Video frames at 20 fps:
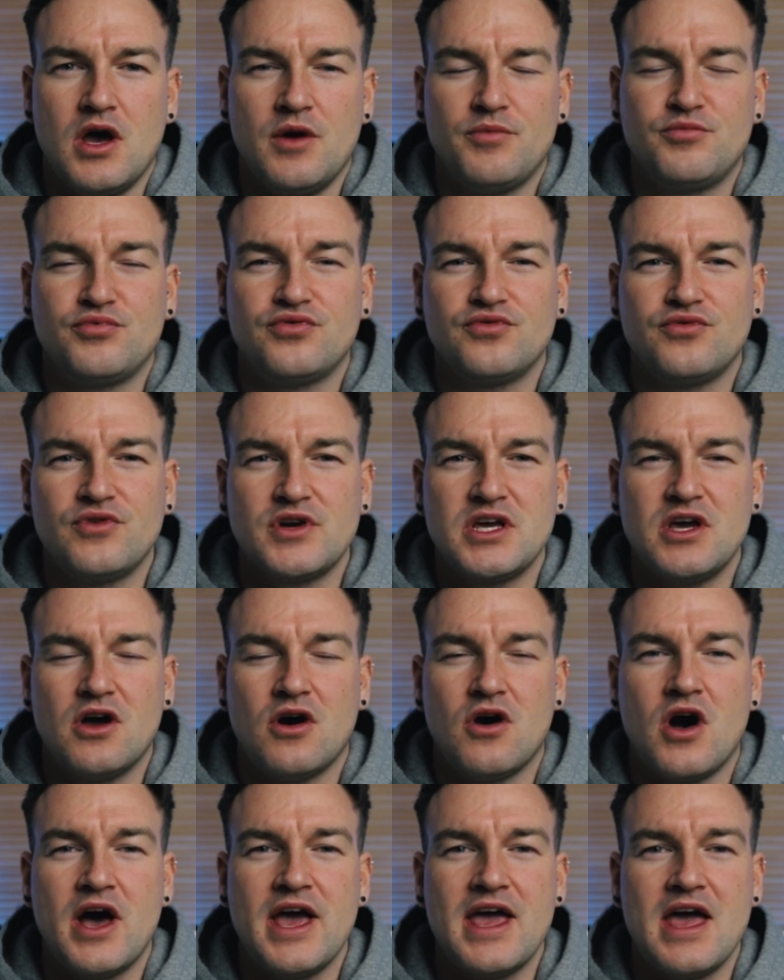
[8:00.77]
a pretty
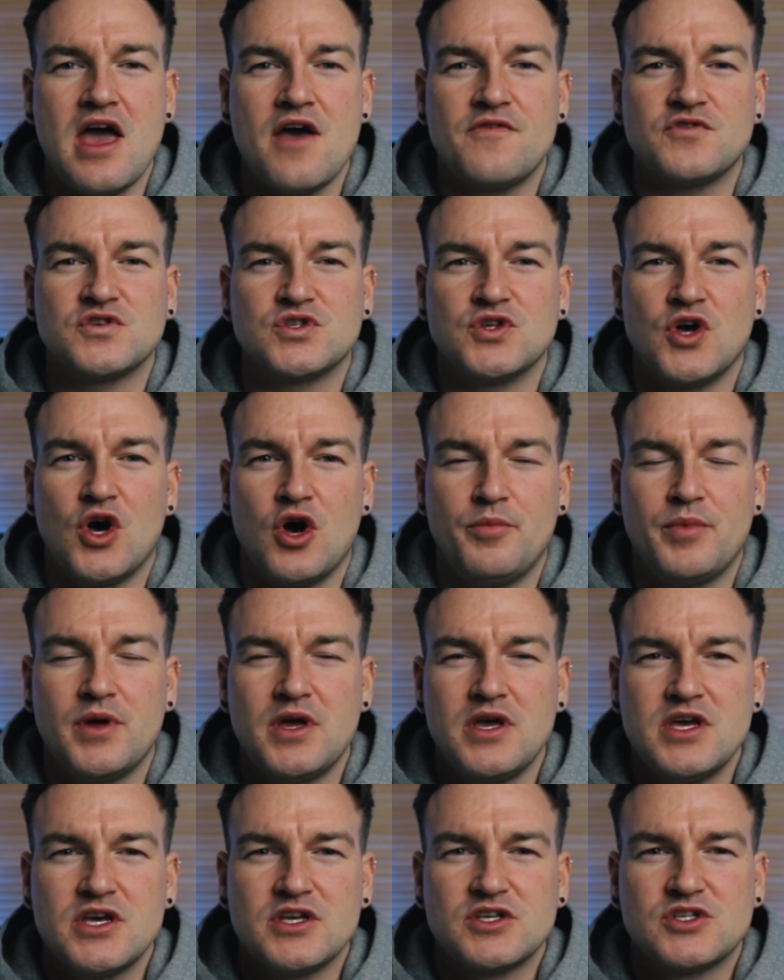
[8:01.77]
high f-stop
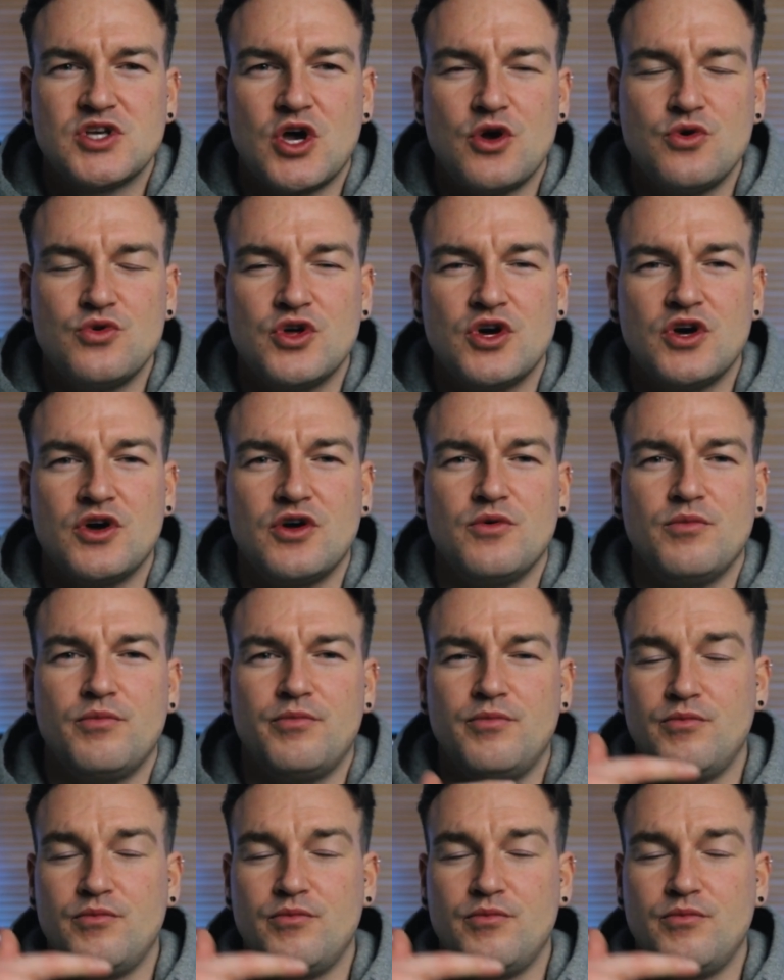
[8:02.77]
so that